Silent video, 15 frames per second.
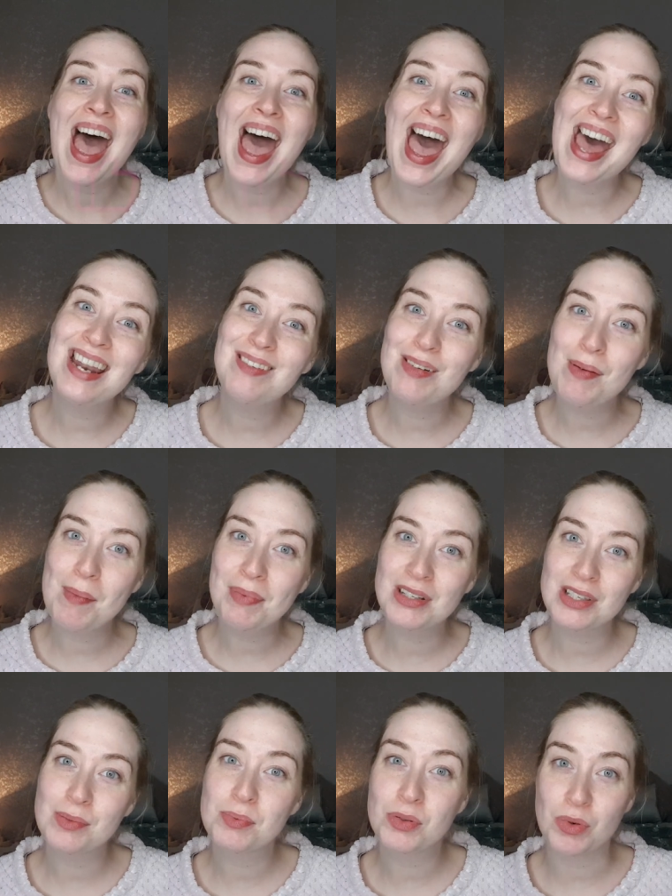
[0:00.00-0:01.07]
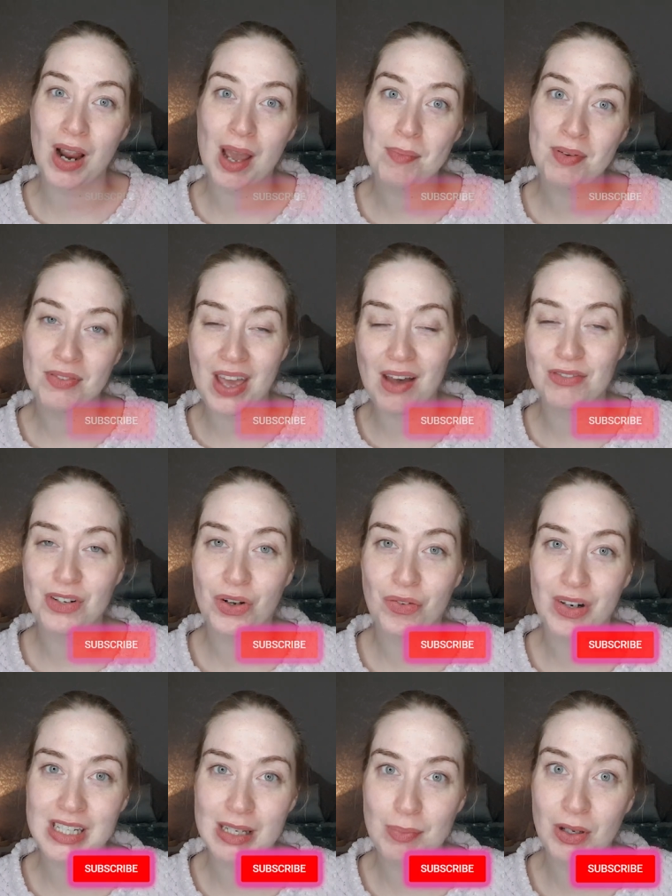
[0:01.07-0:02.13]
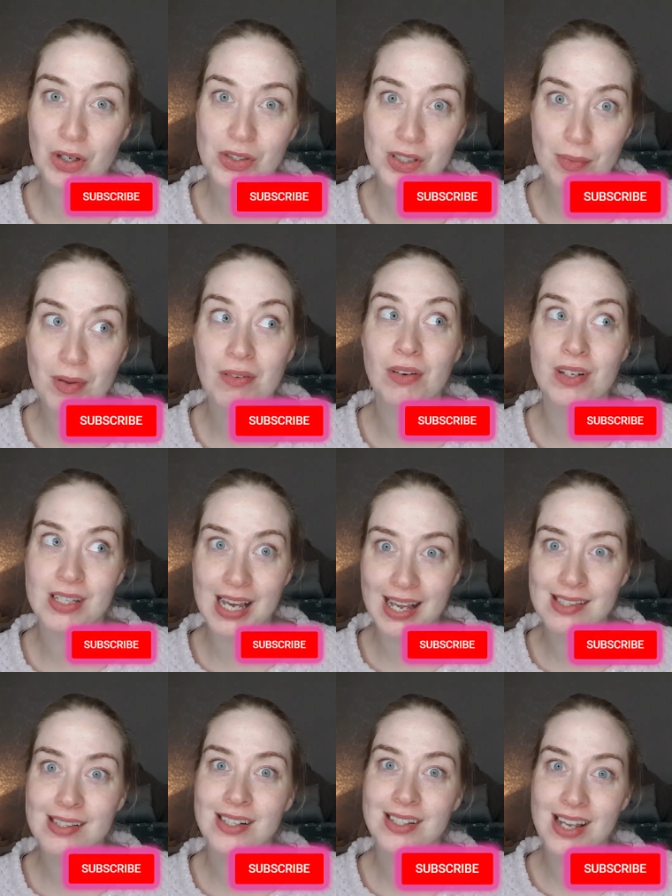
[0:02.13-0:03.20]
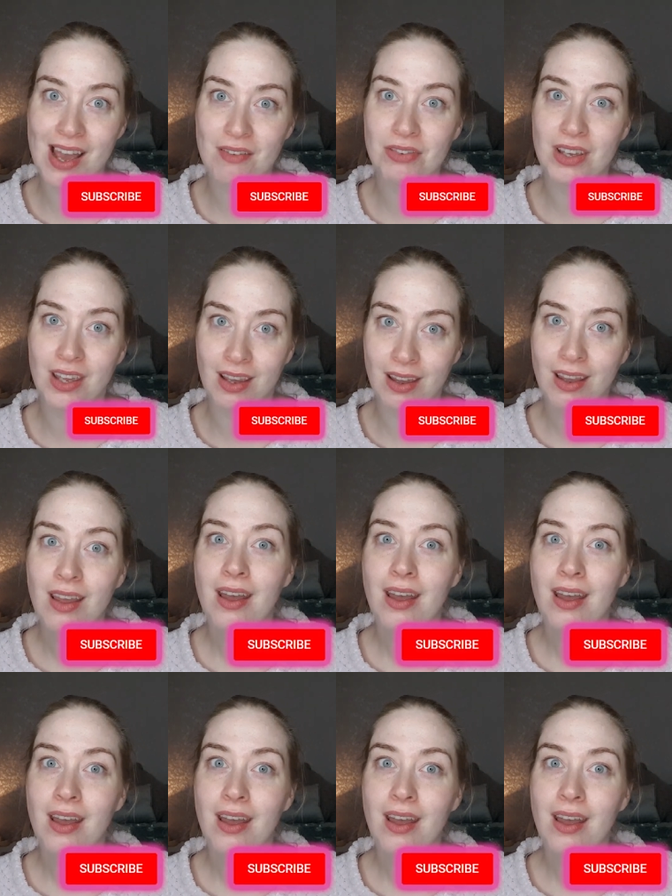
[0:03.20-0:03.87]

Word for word: And remember to subscribe if you haven't already because it'll be fantastic to have you here.